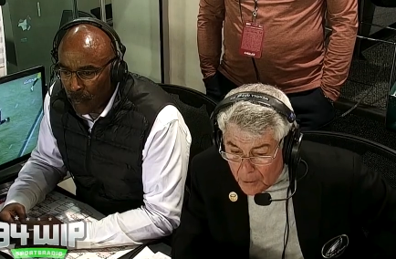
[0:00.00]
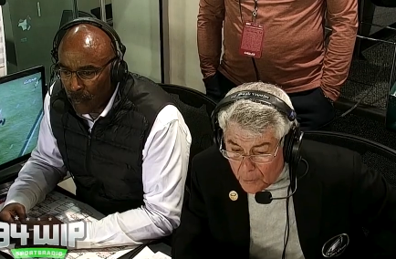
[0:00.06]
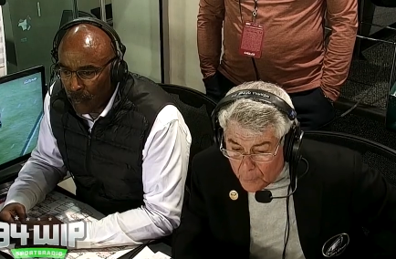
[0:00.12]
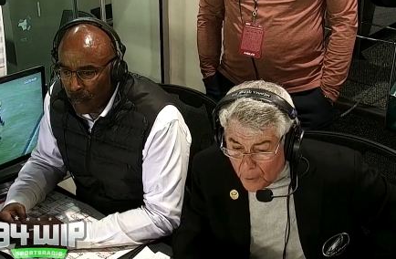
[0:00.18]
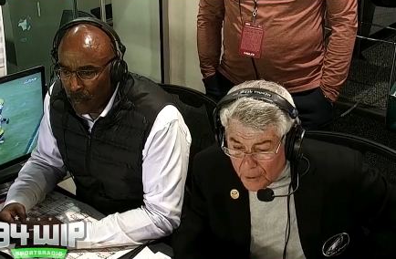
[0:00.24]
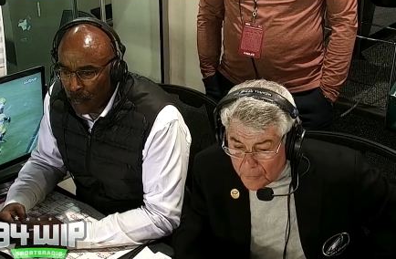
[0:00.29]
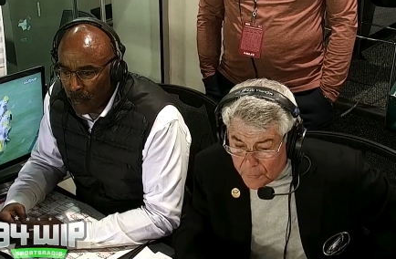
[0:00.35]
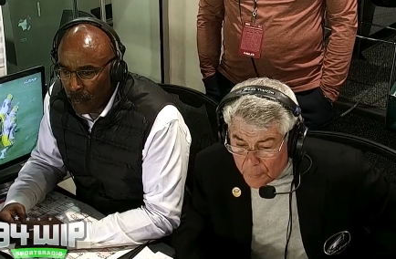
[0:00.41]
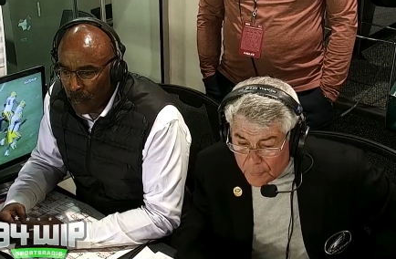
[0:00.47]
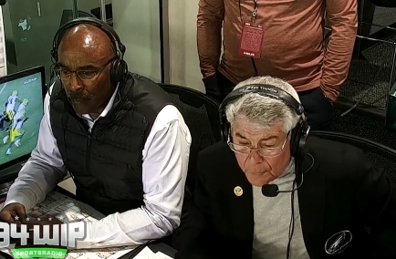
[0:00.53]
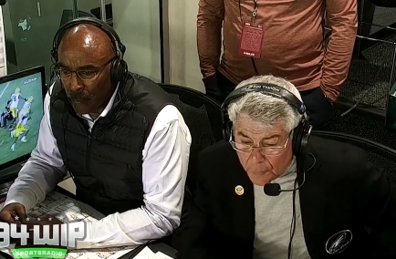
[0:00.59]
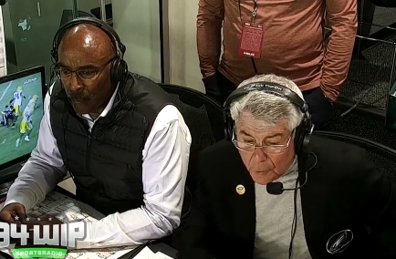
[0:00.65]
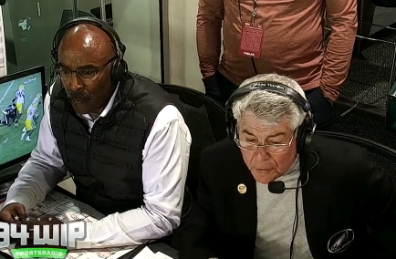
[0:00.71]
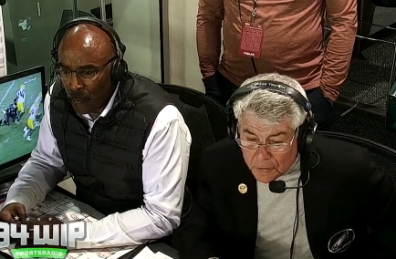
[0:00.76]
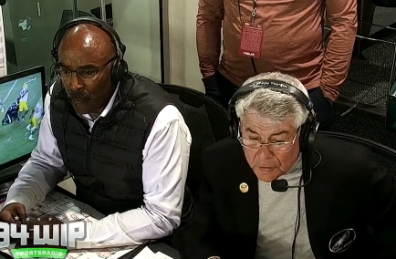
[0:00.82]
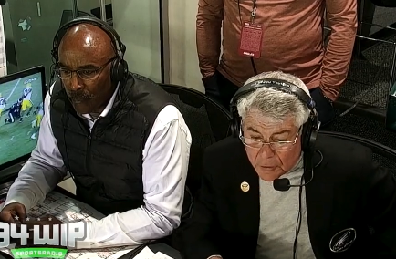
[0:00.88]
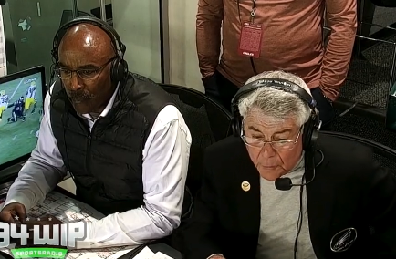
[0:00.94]
Speaker 1: Rodgers
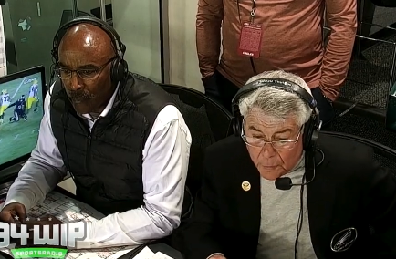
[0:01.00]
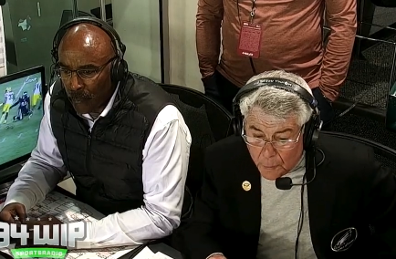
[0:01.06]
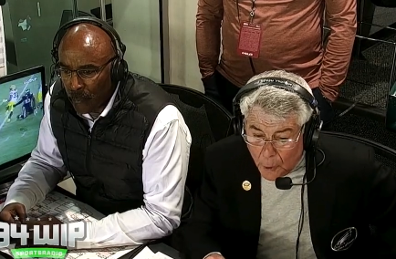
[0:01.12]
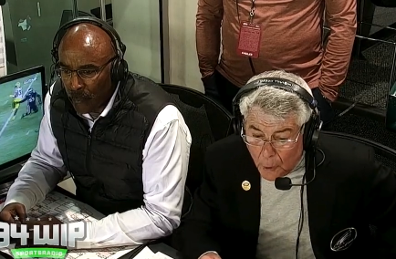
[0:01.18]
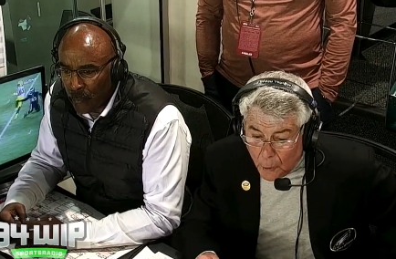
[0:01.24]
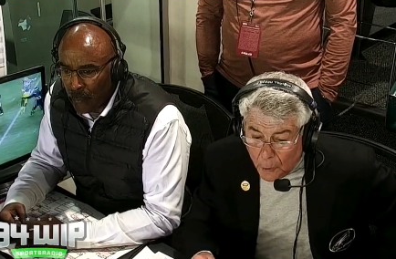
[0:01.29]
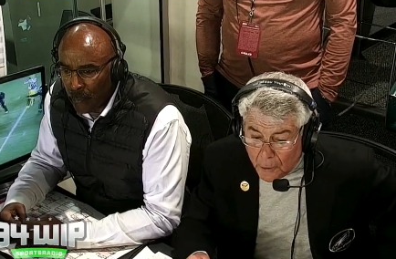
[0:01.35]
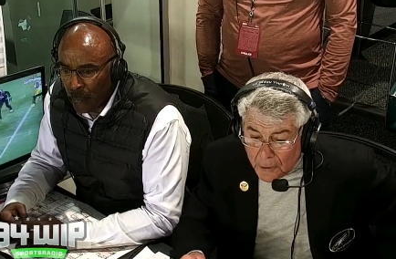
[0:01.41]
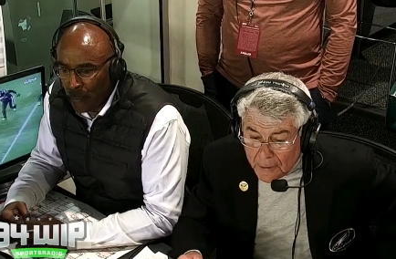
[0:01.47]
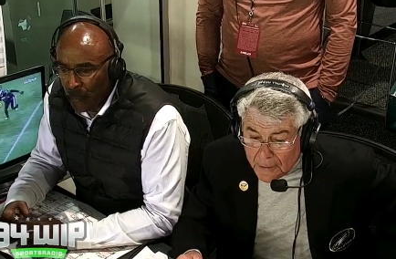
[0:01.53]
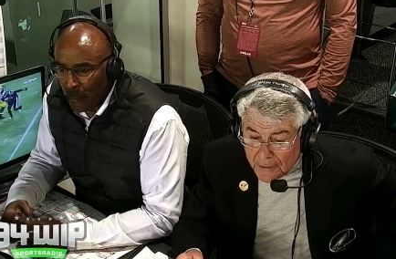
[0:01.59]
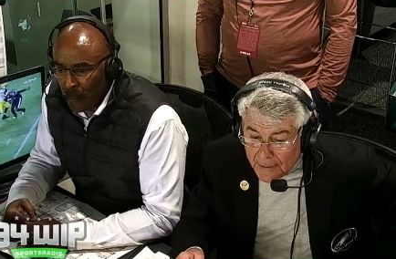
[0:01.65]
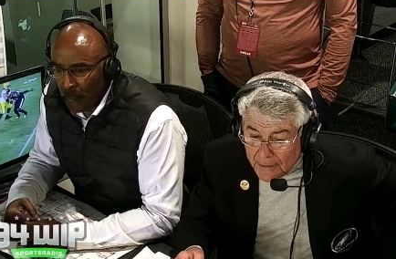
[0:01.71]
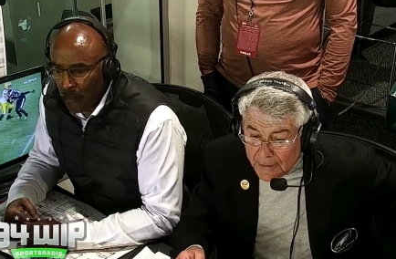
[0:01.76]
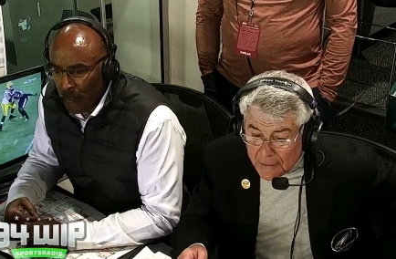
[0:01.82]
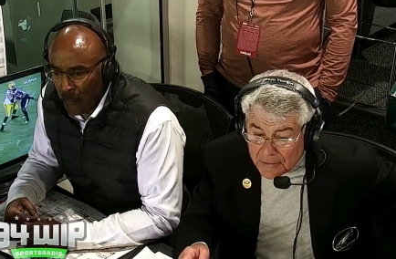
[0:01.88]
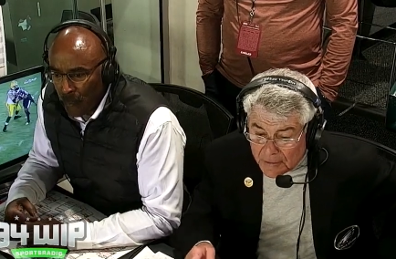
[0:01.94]
starts to roll.
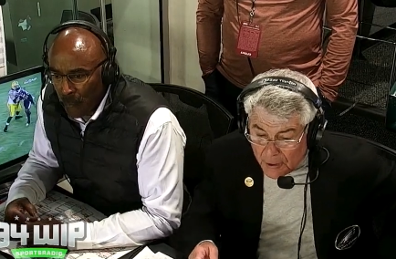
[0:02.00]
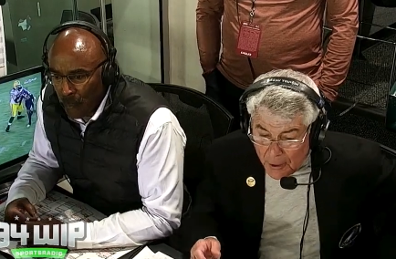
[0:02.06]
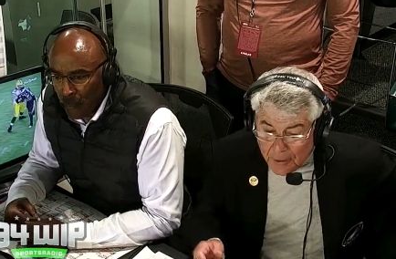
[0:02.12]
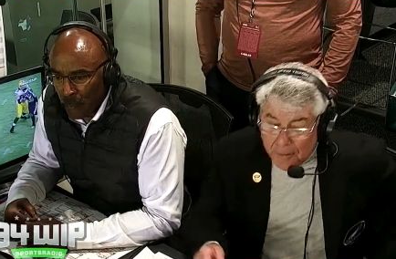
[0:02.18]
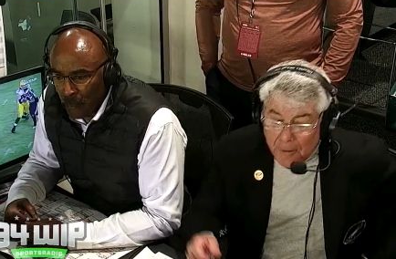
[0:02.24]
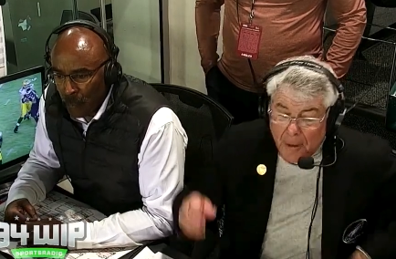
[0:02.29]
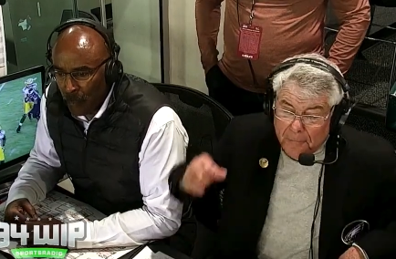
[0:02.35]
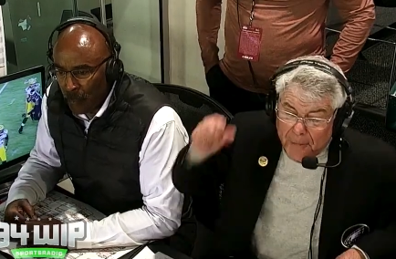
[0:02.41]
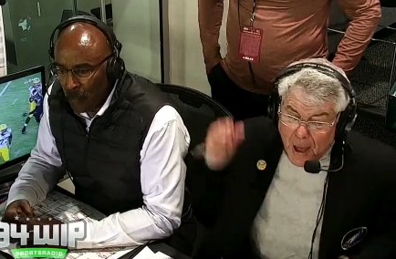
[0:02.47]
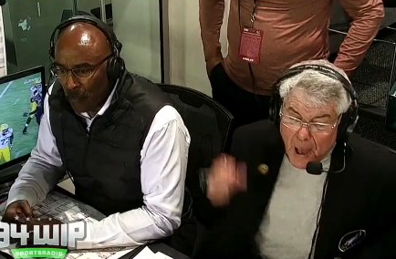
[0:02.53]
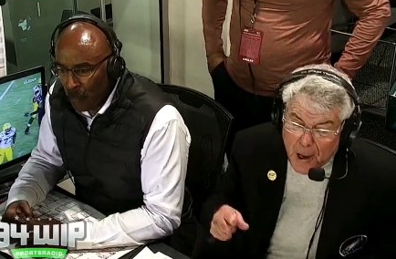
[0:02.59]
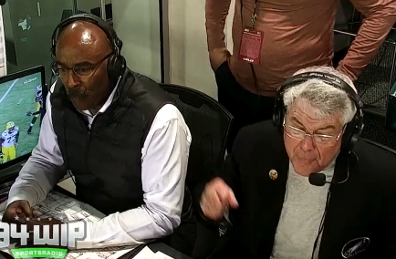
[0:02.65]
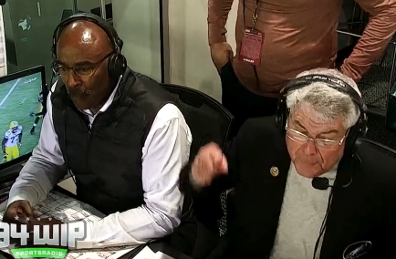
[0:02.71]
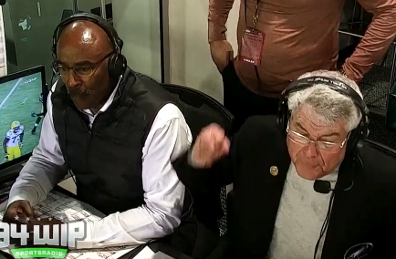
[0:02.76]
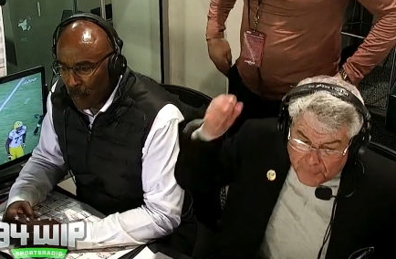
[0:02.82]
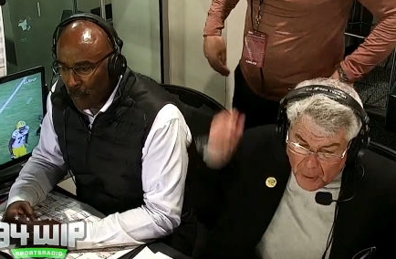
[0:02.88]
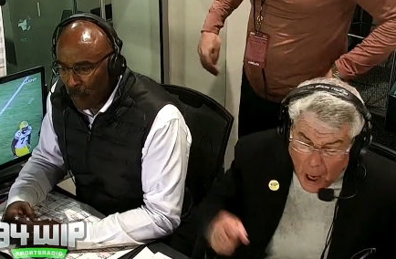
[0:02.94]
He is hit.
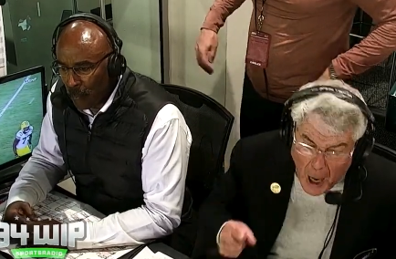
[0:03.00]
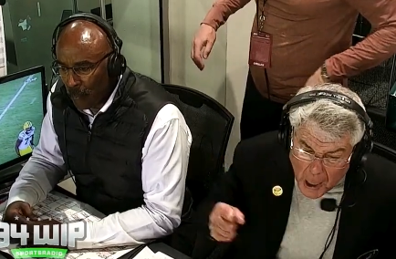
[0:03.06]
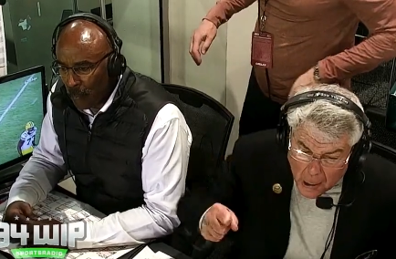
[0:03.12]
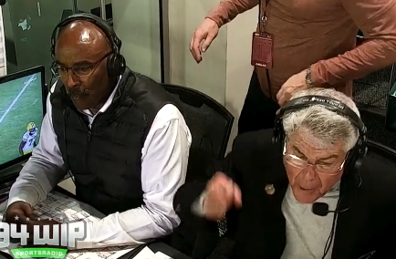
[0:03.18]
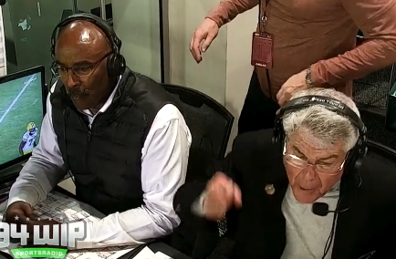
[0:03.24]
They've got